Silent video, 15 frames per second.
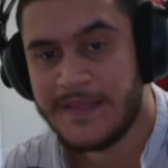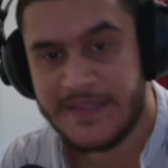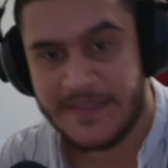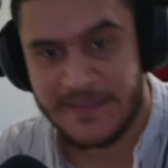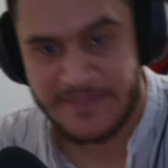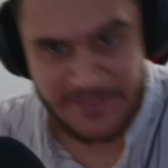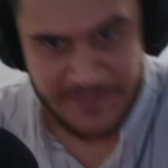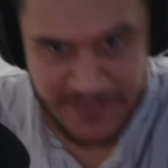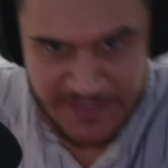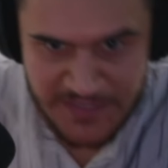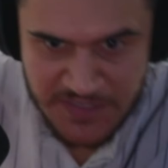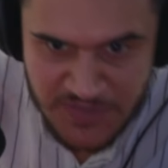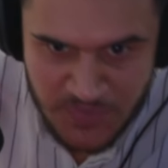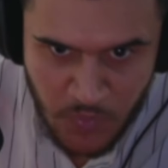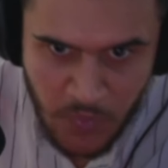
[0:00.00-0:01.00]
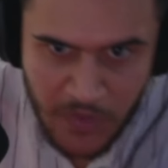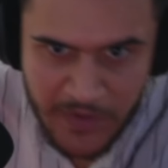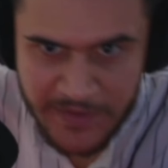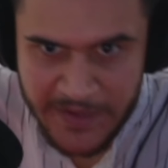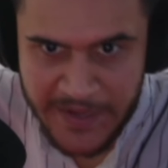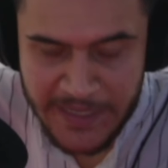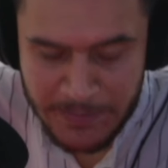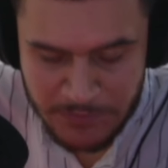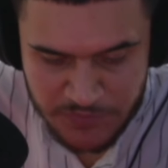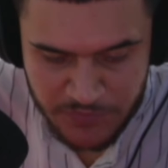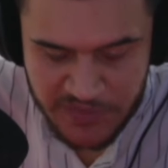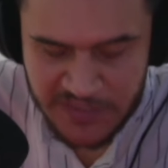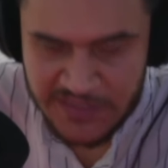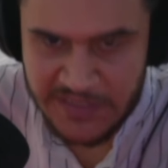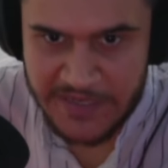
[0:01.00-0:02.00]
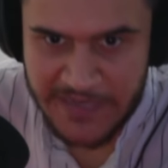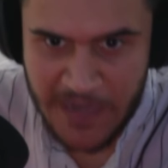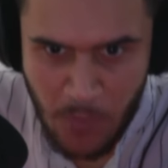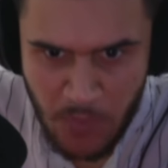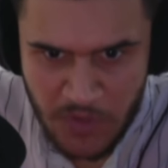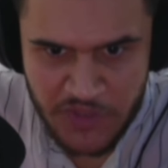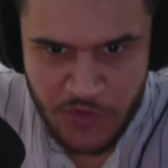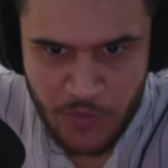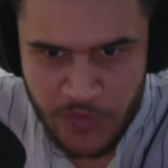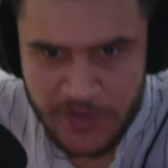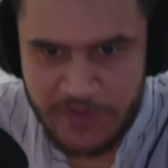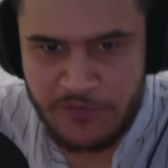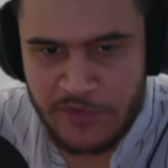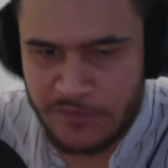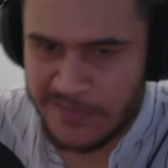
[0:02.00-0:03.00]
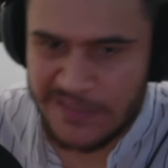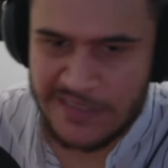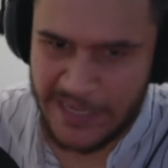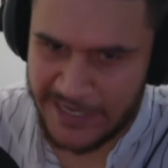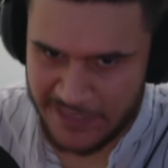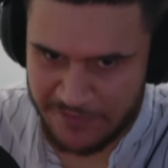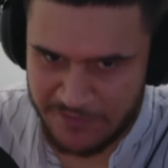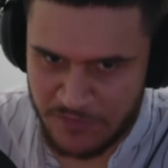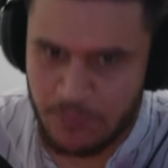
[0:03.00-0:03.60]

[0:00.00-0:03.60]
this is what animals feel like. I wonder what it would be like if you